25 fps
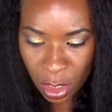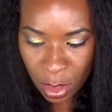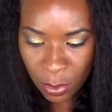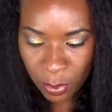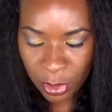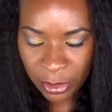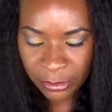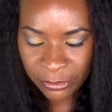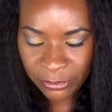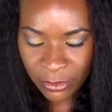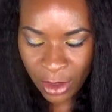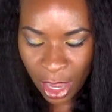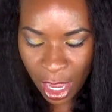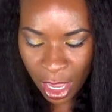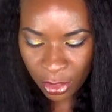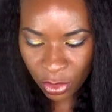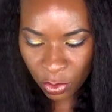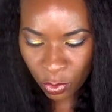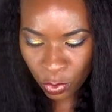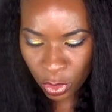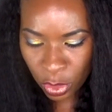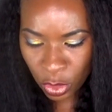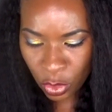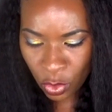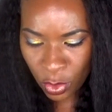But
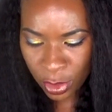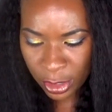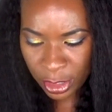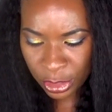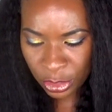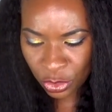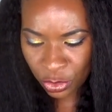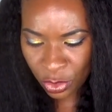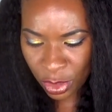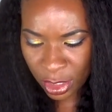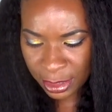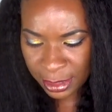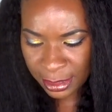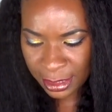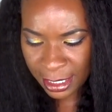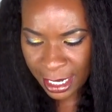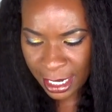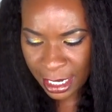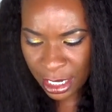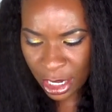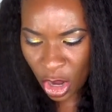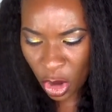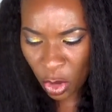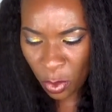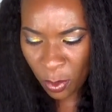Father, we're going to trust
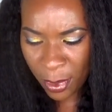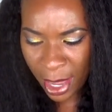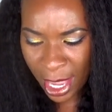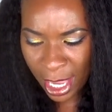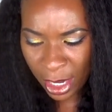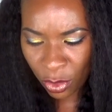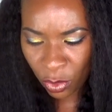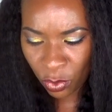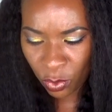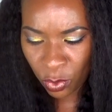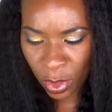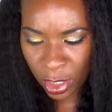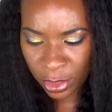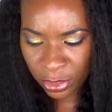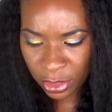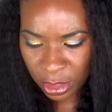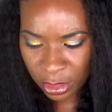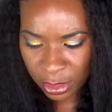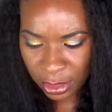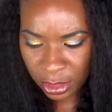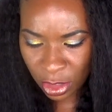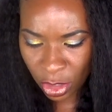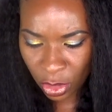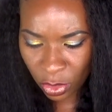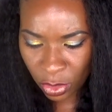that no matter what the
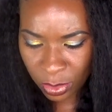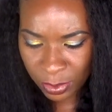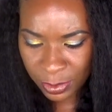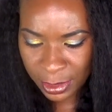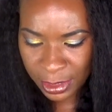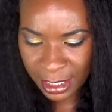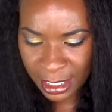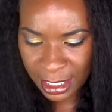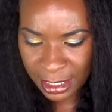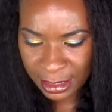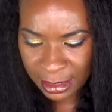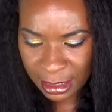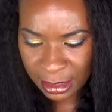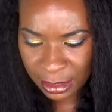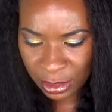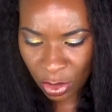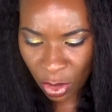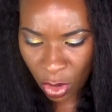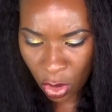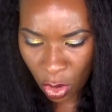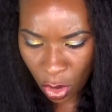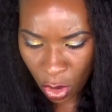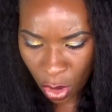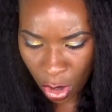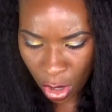circumstances
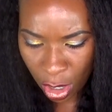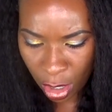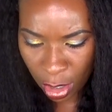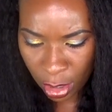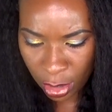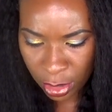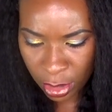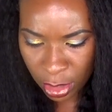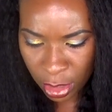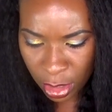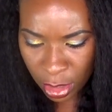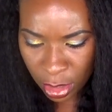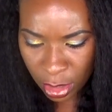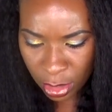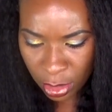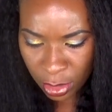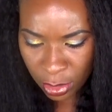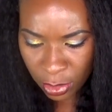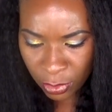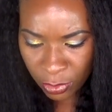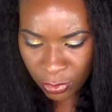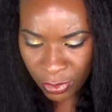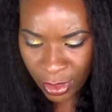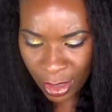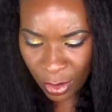are,
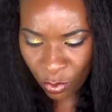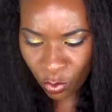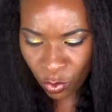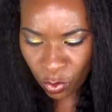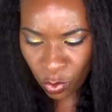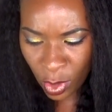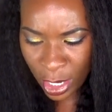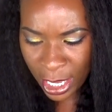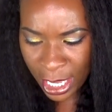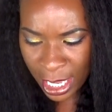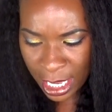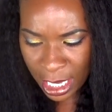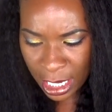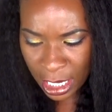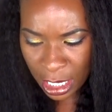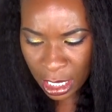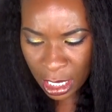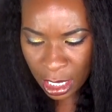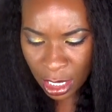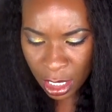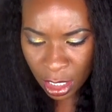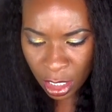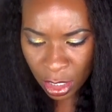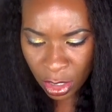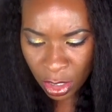that we
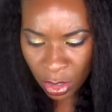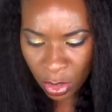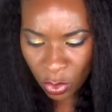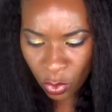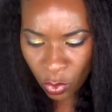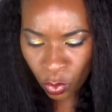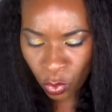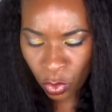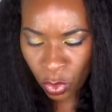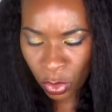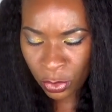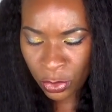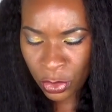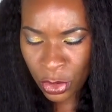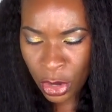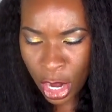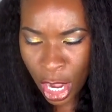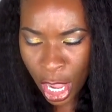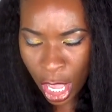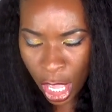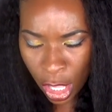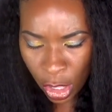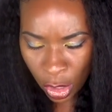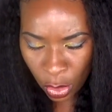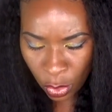will
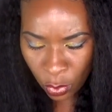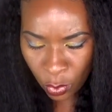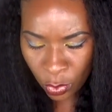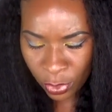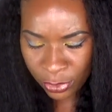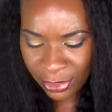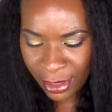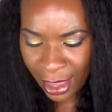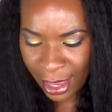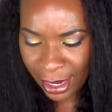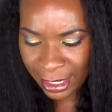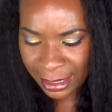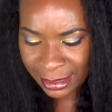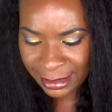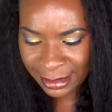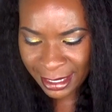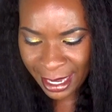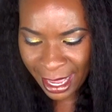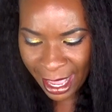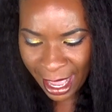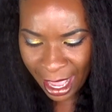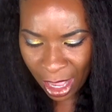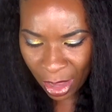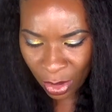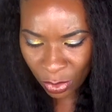know without a
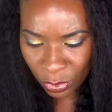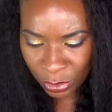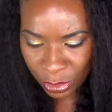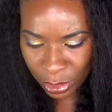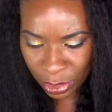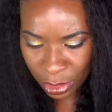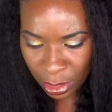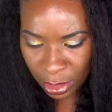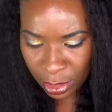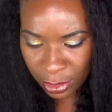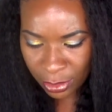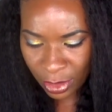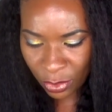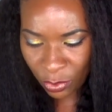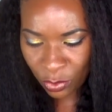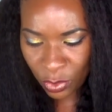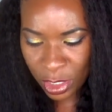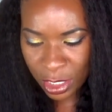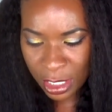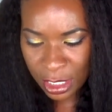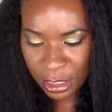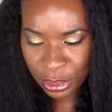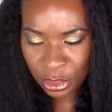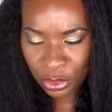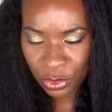doubt that we
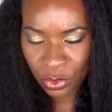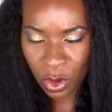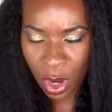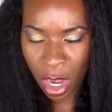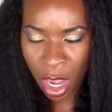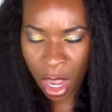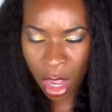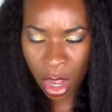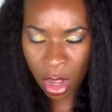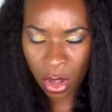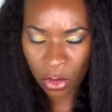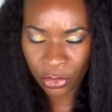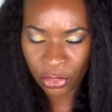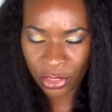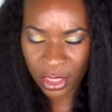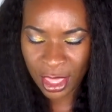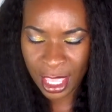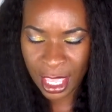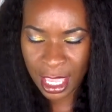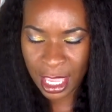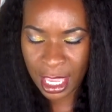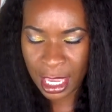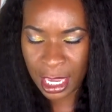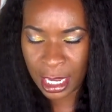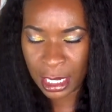can do all
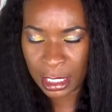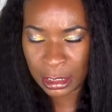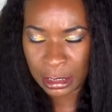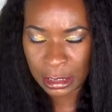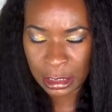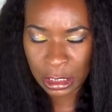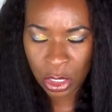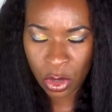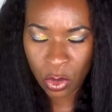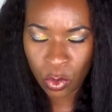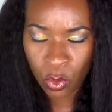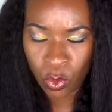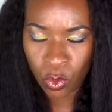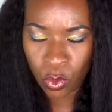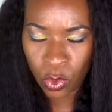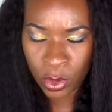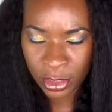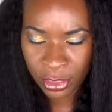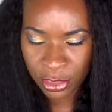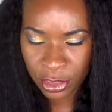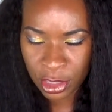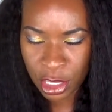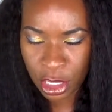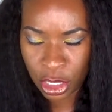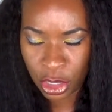things
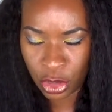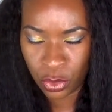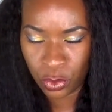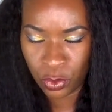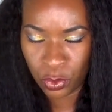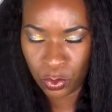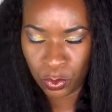with you.